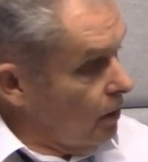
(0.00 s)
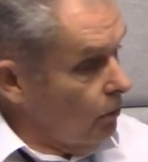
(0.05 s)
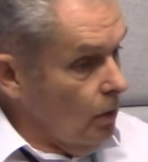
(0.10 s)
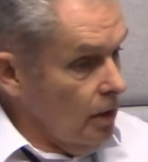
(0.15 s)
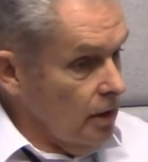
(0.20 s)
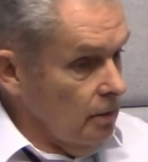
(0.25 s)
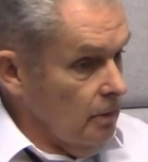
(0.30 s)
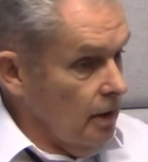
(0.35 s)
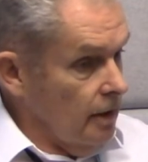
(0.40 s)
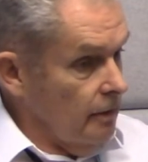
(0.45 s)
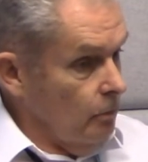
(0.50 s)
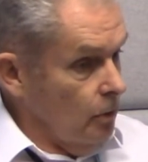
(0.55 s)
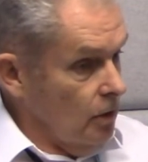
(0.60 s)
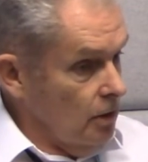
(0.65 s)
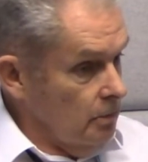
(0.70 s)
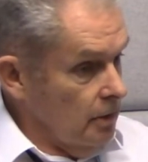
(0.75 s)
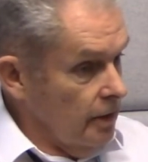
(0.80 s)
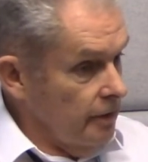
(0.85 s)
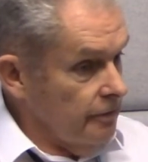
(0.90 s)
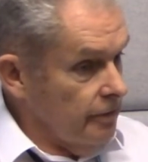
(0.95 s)
of
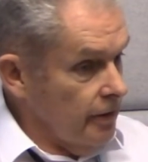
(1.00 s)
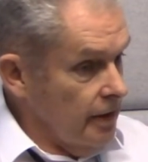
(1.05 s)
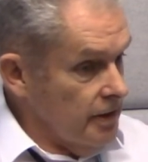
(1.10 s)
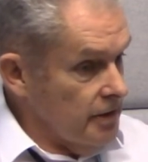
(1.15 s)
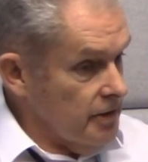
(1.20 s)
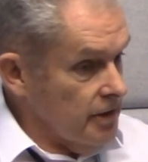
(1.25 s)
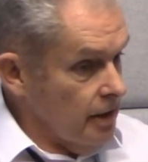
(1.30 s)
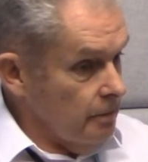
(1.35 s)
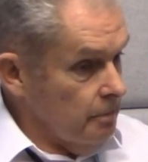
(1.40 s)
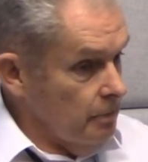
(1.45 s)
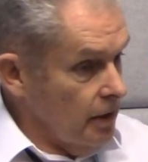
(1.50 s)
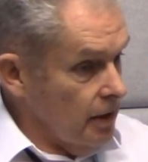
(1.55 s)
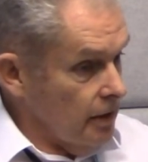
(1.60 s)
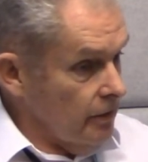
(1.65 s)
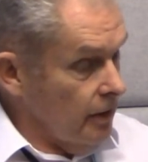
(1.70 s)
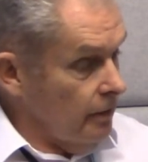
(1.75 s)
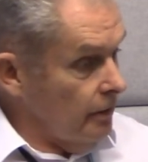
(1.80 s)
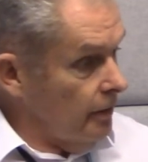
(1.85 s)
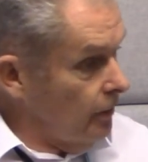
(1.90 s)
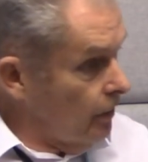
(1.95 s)
my friends said, Mike,
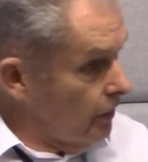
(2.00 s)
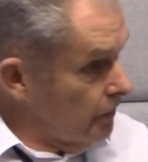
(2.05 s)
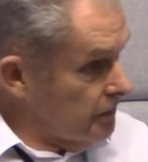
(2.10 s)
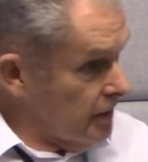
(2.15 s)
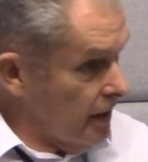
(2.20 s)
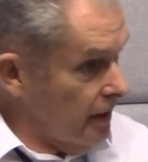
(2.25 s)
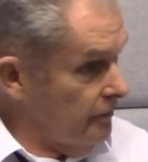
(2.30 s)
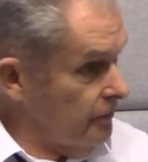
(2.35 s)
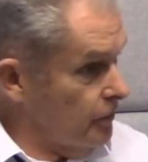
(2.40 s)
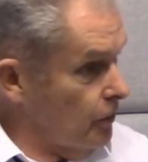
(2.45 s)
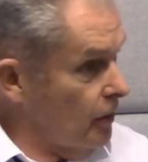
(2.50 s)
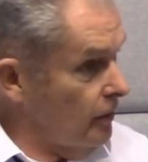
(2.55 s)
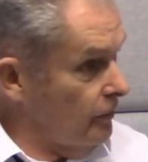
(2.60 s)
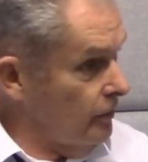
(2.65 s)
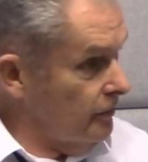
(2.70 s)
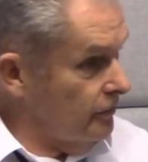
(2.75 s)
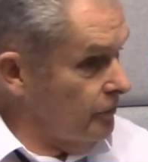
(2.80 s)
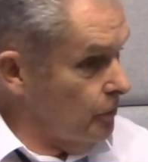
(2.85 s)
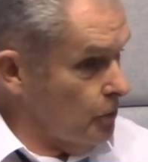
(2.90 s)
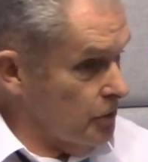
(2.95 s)
there are not 10 driving
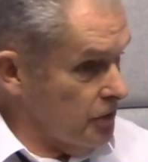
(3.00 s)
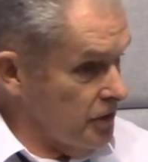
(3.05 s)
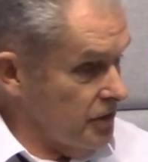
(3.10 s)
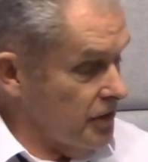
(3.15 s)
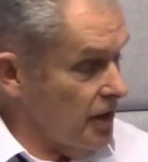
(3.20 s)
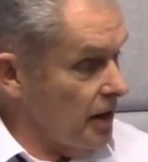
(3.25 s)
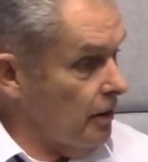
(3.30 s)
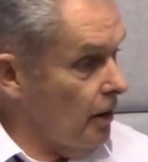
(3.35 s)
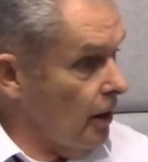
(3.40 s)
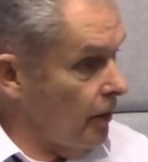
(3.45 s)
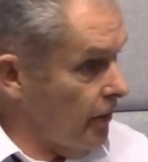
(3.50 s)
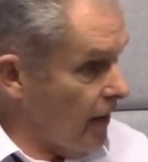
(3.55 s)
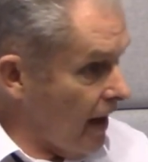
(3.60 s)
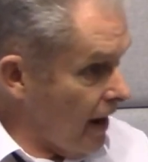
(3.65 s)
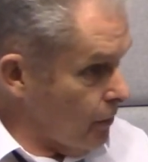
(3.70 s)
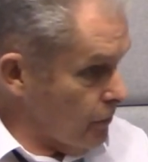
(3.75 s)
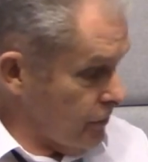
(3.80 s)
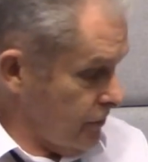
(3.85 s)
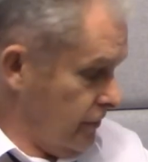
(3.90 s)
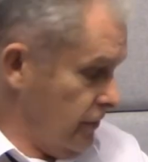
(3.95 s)
forces, there are
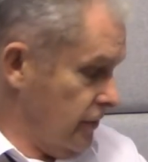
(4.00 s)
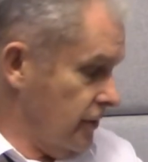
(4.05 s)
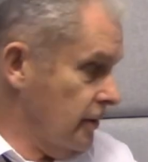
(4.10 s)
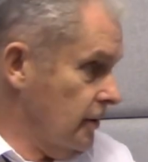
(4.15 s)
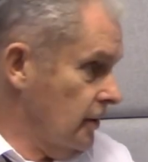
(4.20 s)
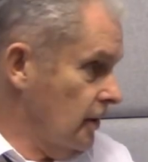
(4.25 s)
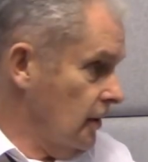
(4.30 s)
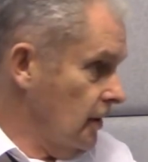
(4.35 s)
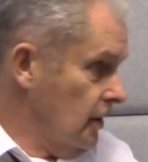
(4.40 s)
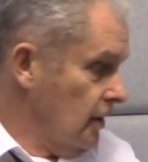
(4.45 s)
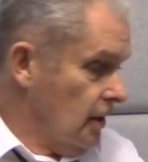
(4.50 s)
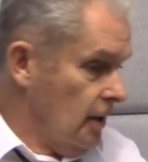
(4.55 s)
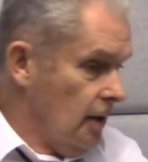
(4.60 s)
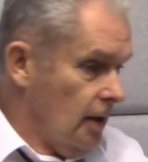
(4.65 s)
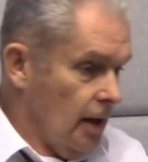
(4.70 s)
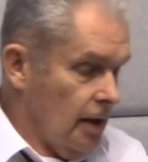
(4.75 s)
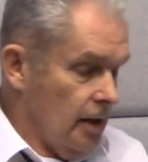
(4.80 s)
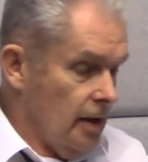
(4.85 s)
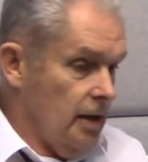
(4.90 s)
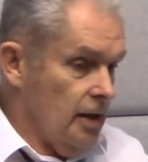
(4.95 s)
thousands.
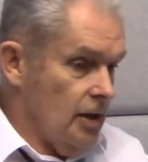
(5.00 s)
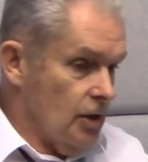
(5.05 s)
And he is